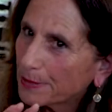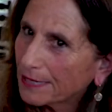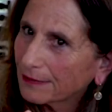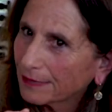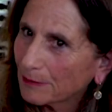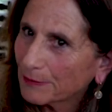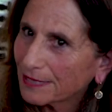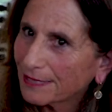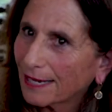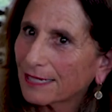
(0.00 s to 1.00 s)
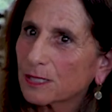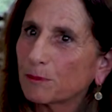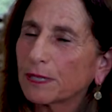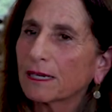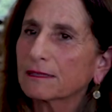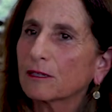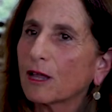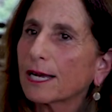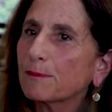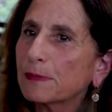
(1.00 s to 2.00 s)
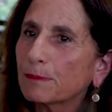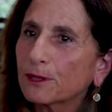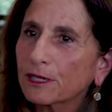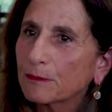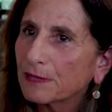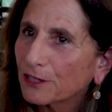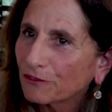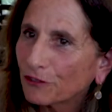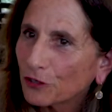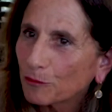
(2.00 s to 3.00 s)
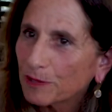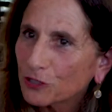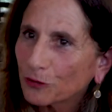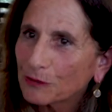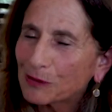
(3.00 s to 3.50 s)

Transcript: big litmus test because a lot of people are going to be there for your misery.